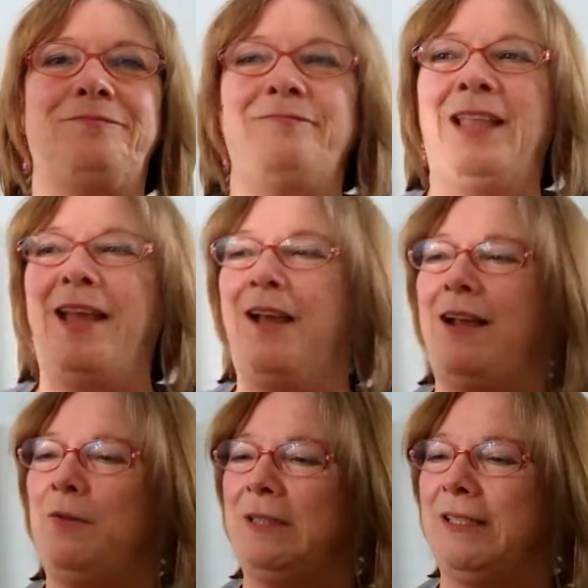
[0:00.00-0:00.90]
yeah,
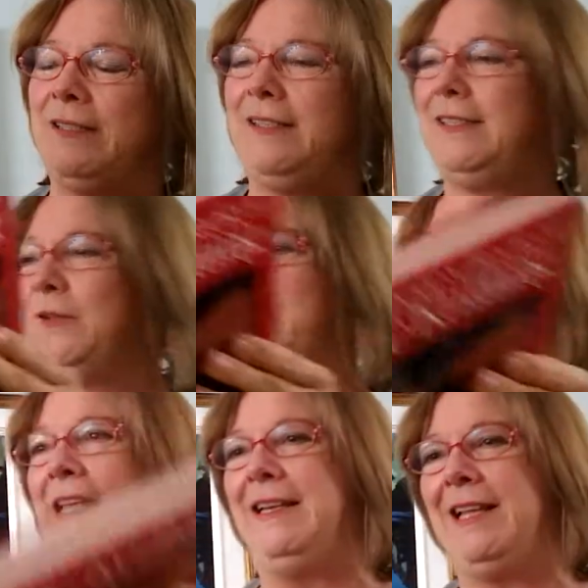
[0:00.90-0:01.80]
I was just so
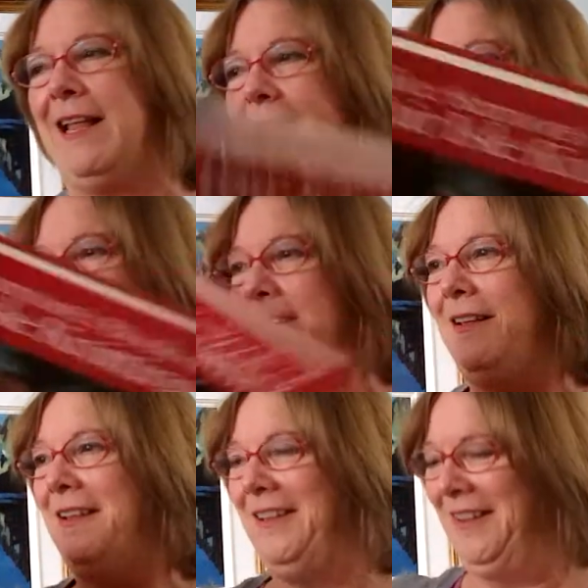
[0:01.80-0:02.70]
lucky to get
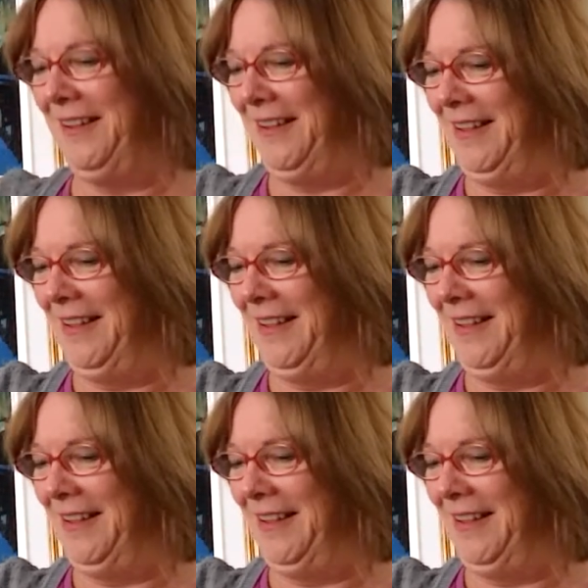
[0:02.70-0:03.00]
that.